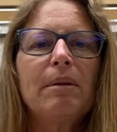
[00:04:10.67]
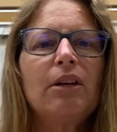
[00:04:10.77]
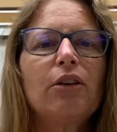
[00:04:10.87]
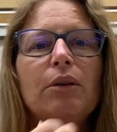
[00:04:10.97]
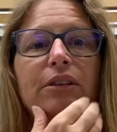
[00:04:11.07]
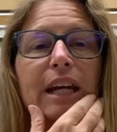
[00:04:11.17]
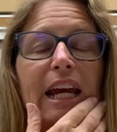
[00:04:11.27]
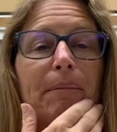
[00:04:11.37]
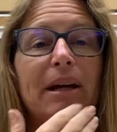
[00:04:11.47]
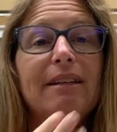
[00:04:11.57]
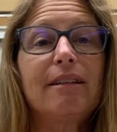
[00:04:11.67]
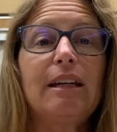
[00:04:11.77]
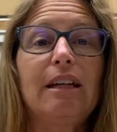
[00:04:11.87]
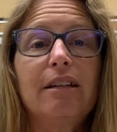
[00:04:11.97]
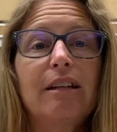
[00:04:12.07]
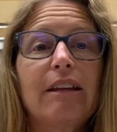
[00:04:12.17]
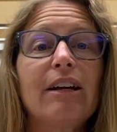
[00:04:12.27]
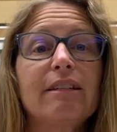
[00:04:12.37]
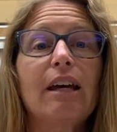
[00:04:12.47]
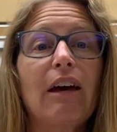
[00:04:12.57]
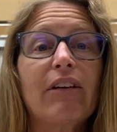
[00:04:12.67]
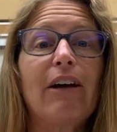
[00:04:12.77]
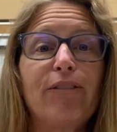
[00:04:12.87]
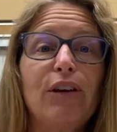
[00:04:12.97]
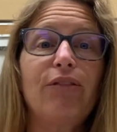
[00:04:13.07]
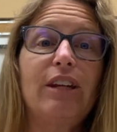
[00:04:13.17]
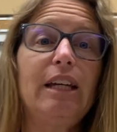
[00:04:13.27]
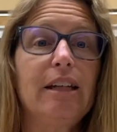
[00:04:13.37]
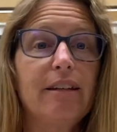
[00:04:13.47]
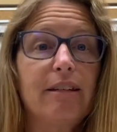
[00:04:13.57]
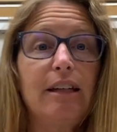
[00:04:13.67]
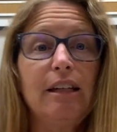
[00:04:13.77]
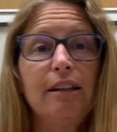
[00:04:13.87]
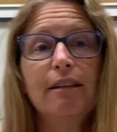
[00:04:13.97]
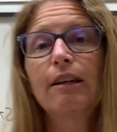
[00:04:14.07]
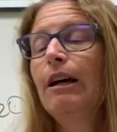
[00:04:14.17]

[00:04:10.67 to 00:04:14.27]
I'm going to do is take my seeds, and let's say I've got 15 seeds.